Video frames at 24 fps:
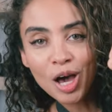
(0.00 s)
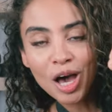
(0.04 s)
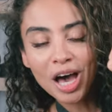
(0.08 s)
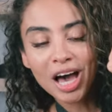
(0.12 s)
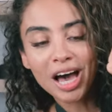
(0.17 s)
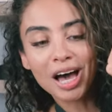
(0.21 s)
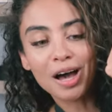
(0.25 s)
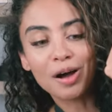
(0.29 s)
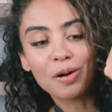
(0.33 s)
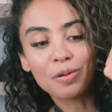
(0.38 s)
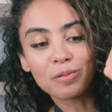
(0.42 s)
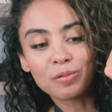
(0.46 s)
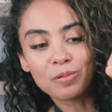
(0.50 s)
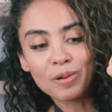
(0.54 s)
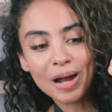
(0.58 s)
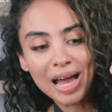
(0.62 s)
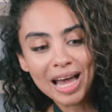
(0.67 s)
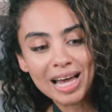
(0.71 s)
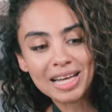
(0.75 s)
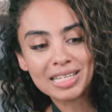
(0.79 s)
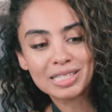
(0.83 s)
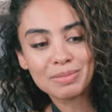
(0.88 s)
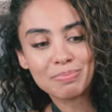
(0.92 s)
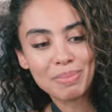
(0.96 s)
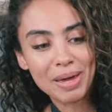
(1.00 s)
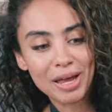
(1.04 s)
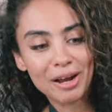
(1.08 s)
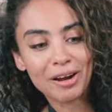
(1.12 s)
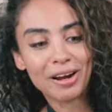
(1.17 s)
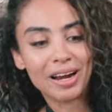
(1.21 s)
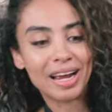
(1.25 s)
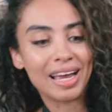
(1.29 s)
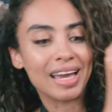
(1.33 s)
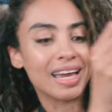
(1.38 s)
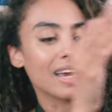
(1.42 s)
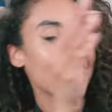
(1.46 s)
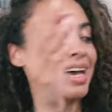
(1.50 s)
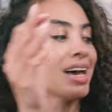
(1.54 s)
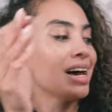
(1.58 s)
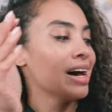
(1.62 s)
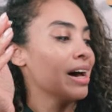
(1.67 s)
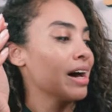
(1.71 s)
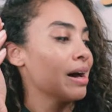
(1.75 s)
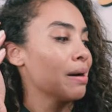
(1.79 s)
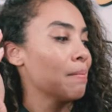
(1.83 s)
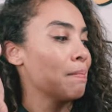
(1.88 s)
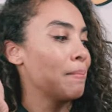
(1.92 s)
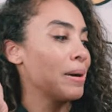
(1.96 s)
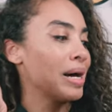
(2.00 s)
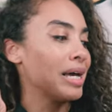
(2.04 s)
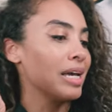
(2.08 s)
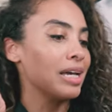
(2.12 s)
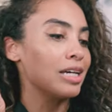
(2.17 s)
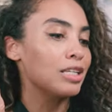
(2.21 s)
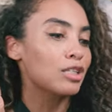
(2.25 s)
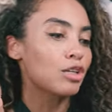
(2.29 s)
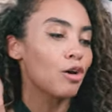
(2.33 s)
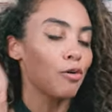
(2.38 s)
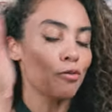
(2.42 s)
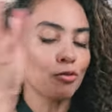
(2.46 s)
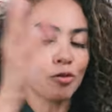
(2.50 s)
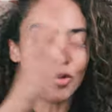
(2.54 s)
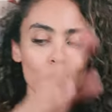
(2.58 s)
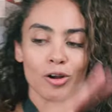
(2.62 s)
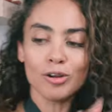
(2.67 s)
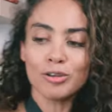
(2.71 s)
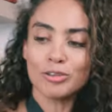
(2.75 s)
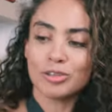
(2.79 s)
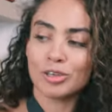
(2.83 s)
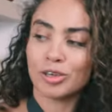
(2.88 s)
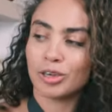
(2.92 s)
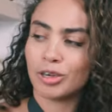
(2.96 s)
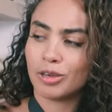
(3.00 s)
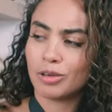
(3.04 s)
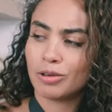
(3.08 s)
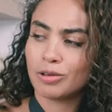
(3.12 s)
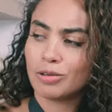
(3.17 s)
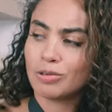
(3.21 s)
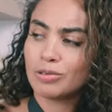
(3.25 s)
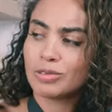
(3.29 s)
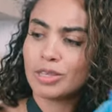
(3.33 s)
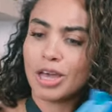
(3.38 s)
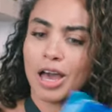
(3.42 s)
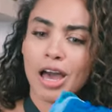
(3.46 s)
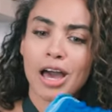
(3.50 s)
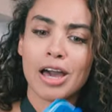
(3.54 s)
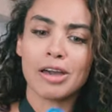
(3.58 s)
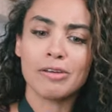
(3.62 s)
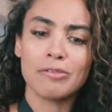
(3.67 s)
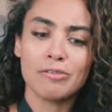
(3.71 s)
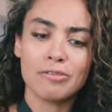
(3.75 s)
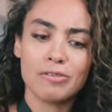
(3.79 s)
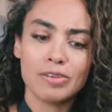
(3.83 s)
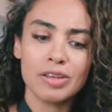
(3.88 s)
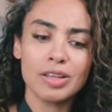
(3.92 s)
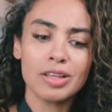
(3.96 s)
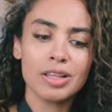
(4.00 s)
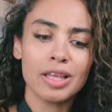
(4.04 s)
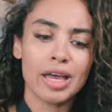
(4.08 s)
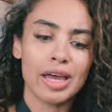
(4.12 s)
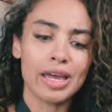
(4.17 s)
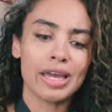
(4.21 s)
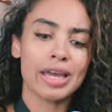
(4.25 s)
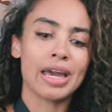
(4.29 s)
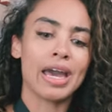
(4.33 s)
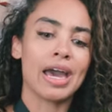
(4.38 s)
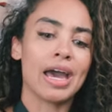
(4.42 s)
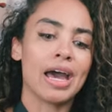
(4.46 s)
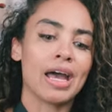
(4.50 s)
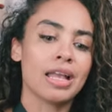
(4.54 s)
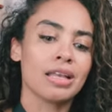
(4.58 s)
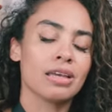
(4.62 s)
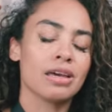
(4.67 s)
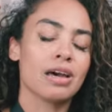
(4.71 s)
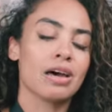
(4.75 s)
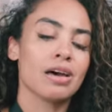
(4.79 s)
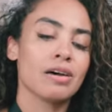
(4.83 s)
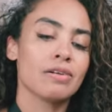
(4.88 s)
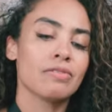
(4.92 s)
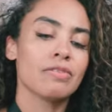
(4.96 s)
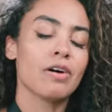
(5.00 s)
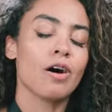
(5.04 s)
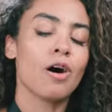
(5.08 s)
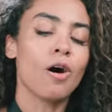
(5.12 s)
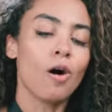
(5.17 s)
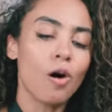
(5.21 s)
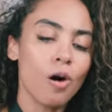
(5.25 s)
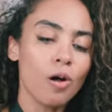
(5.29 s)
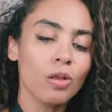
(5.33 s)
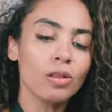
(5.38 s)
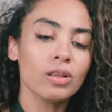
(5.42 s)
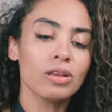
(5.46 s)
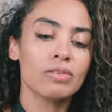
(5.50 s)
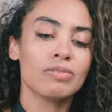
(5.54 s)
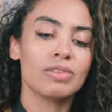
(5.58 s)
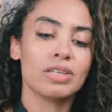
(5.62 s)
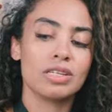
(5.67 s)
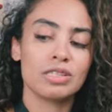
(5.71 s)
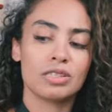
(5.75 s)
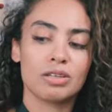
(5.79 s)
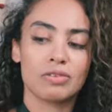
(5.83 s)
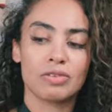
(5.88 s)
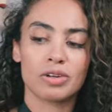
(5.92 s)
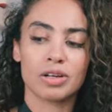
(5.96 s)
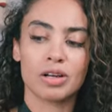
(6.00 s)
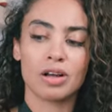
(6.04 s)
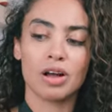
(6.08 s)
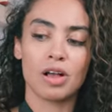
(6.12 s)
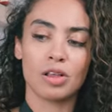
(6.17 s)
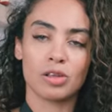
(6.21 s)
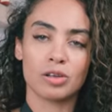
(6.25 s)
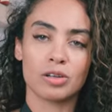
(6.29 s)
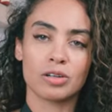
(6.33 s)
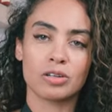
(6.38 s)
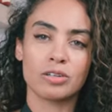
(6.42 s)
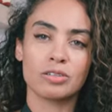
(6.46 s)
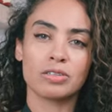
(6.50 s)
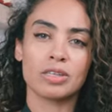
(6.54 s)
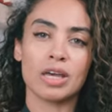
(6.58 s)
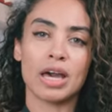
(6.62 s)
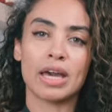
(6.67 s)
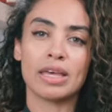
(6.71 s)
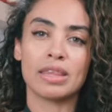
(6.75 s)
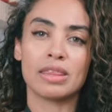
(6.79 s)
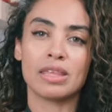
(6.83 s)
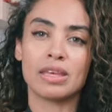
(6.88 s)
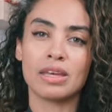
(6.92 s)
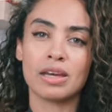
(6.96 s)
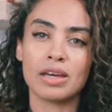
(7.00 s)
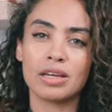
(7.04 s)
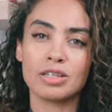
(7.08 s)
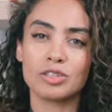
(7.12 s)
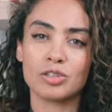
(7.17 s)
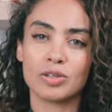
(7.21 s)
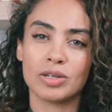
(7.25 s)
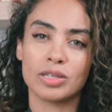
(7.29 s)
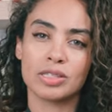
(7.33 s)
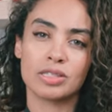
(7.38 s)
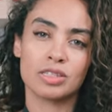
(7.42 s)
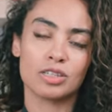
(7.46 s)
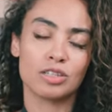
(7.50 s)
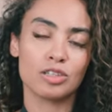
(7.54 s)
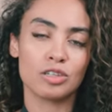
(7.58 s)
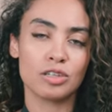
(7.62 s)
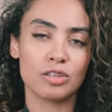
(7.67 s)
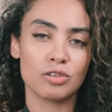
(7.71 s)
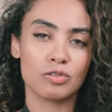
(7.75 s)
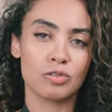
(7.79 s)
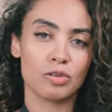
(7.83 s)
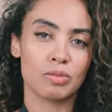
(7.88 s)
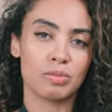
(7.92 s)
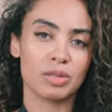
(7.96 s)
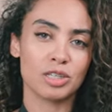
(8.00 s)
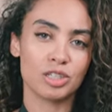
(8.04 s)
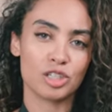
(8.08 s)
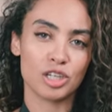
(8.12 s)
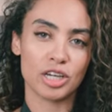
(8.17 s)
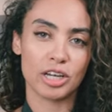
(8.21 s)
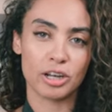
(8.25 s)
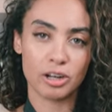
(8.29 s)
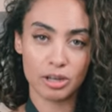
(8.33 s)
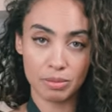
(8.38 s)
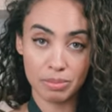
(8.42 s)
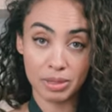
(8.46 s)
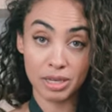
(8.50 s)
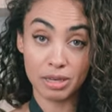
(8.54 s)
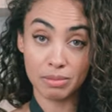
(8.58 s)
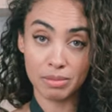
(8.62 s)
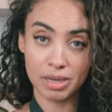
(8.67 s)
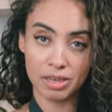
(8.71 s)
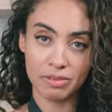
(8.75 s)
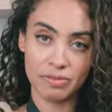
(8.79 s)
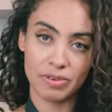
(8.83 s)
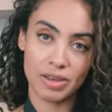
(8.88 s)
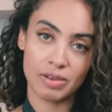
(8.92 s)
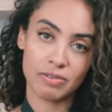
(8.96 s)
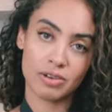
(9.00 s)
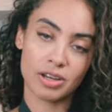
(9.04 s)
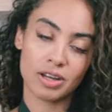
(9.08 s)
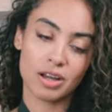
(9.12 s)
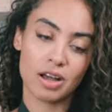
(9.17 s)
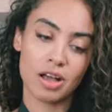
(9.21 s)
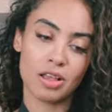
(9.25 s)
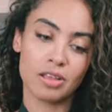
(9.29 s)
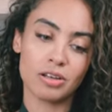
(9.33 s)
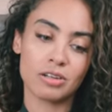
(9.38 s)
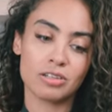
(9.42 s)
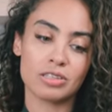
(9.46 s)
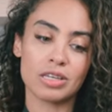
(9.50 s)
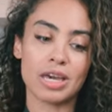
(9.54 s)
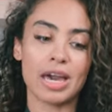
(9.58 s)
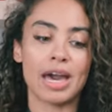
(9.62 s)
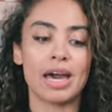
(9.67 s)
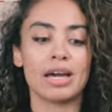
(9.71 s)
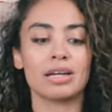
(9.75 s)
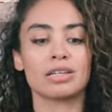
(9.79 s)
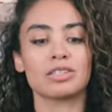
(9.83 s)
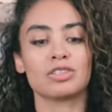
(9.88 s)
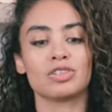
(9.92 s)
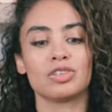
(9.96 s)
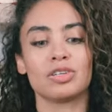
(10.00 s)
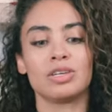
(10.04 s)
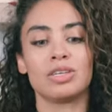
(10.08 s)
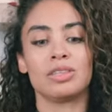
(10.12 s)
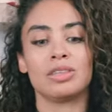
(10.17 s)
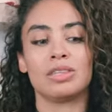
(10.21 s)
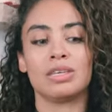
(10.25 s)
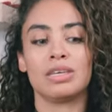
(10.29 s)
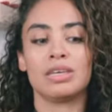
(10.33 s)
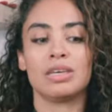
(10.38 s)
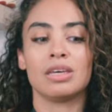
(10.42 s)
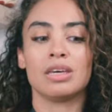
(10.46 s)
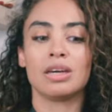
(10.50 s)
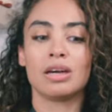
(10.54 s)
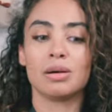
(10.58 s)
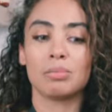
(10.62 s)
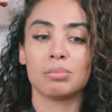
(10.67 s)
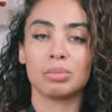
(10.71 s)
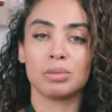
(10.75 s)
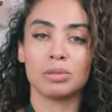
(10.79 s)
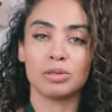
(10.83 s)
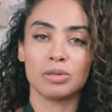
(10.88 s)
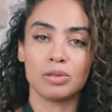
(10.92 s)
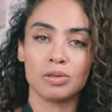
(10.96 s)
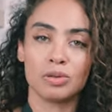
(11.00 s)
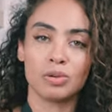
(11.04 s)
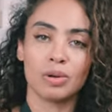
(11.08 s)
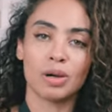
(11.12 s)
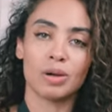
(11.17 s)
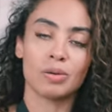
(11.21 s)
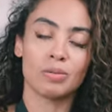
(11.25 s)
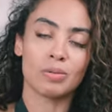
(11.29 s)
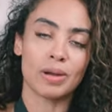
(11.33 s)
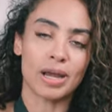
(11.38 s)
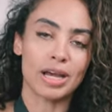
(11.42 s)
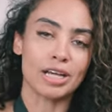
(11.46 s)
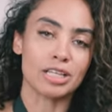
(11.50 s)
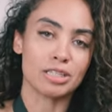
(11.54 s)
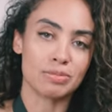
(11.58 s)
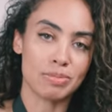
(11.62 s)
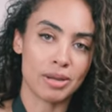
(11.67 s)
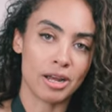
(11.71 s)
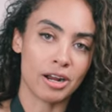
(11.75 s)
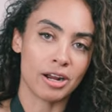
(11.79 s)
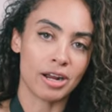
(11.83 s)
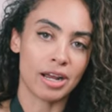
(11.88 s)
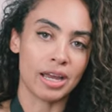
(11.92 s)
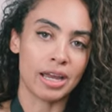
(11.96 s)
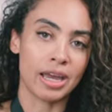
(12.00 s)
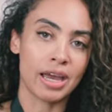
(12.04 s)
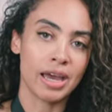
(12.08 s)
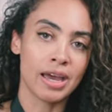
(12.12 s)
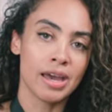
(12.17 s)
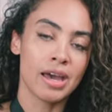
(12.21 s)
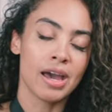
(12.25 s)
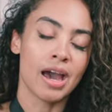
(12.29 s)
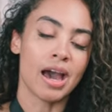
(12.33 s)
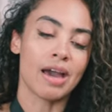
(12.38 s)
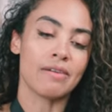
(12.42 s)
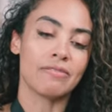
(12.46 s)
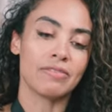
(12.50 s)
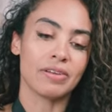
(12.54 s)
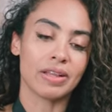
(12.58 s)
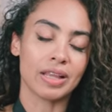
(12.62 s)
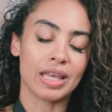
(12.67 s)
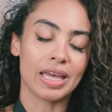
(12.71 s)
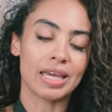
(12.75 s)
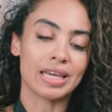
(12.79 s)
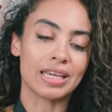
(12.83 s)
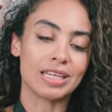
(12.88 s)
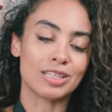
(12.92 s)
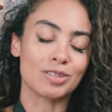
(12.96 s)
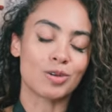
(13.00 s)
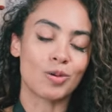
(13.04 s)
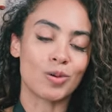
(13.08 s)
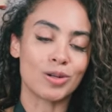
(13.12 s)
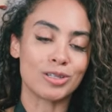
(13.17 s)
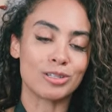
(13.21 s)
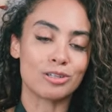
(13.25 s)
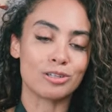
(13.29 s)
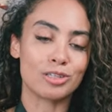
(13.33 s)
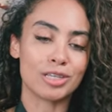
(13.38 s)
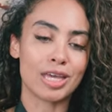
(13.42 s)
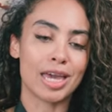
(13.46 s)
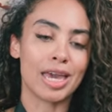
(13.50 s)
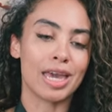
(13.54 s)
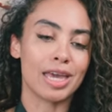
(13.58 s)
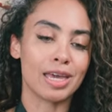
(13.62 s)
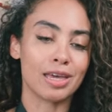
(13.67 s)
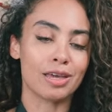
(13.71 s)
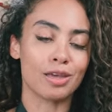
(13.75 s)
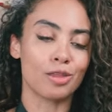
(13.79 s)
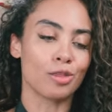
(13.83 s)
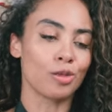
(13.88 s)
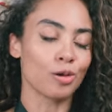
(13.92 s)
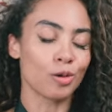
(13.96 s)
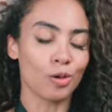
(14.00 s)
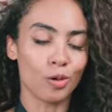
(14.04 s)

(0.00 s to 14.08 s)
uh, raspberry. But as far as it goes, I feel like out of all of these different colors, I think I transitioned from the cherry being my favorite color to actually the blue raspberry. I feel like is going to take the